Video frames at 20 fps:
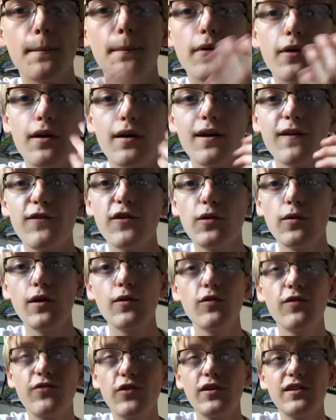But if you
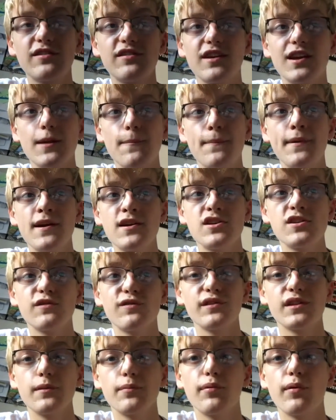want to see any pictures
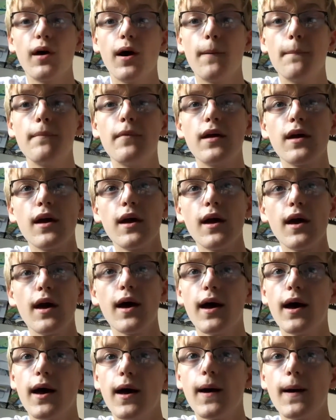from the prom,
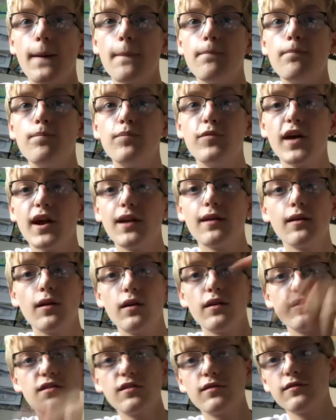then
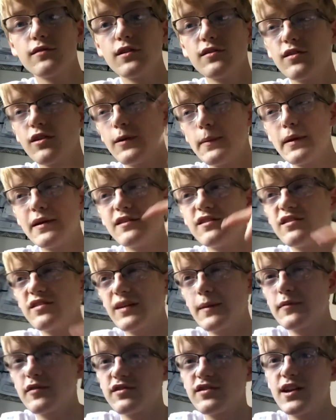it's all on my
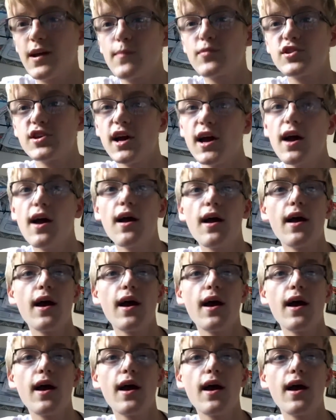Instagram and Snapchat.